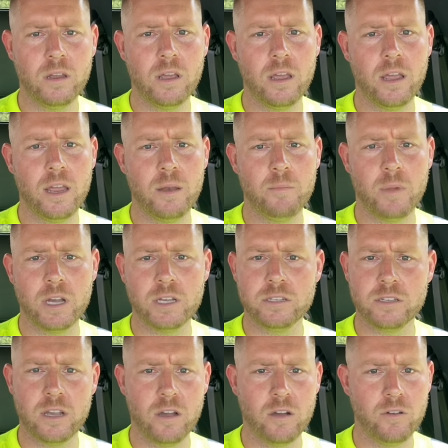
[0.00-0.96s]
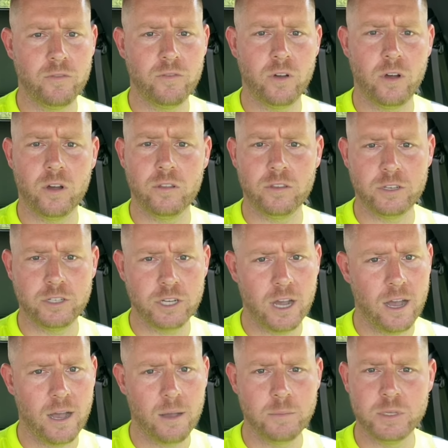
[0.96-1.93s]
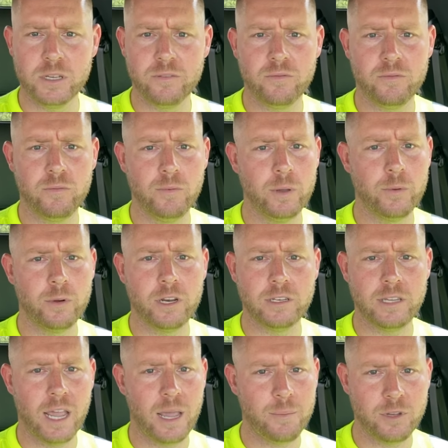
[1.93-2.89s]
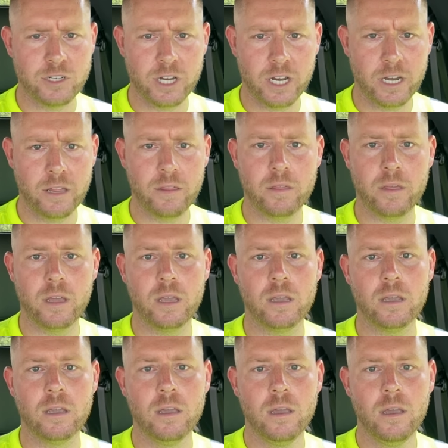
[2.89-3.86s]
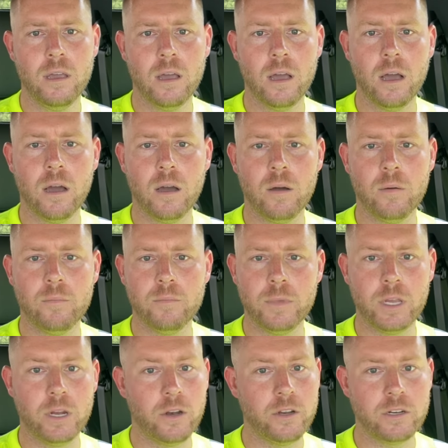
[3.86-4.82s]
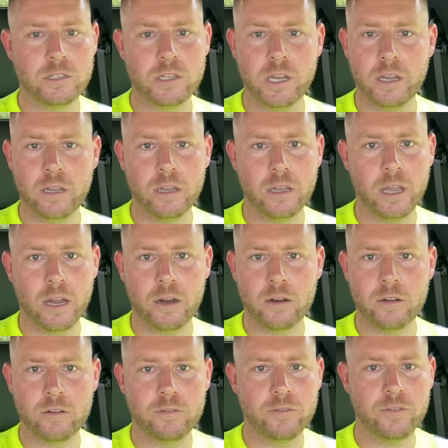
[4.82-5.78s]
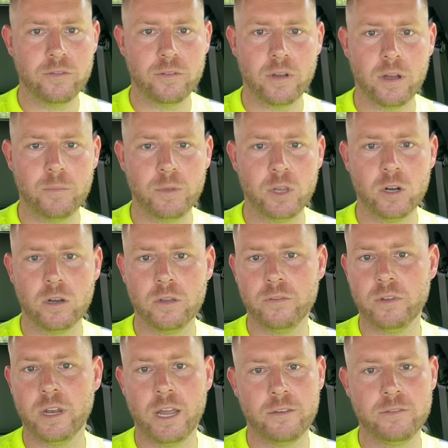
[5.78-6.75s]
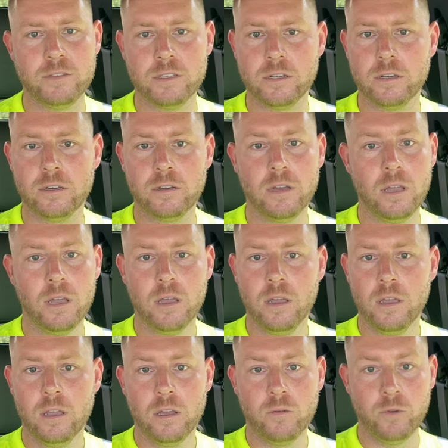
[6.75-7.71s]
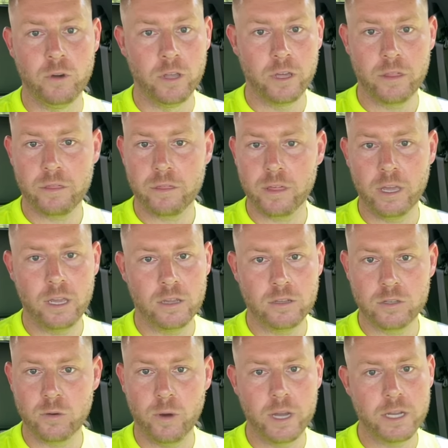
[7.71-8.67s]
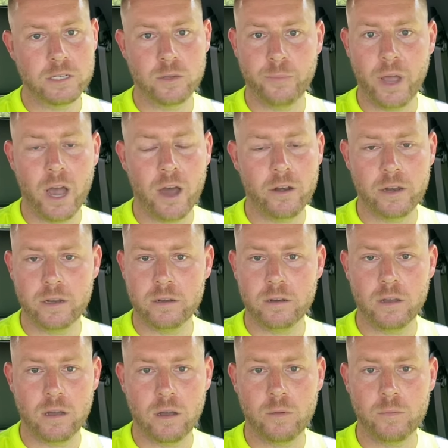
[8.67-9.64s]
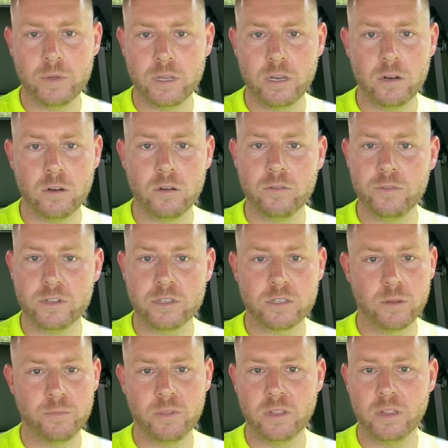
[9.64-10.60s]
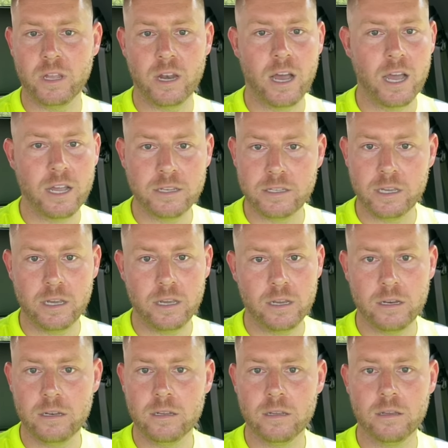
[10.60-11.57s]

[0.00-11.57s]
and myself on the jobs. If we were to damage anything, you're taken care of. You don't even have to really think twice about it. If it's something that I did,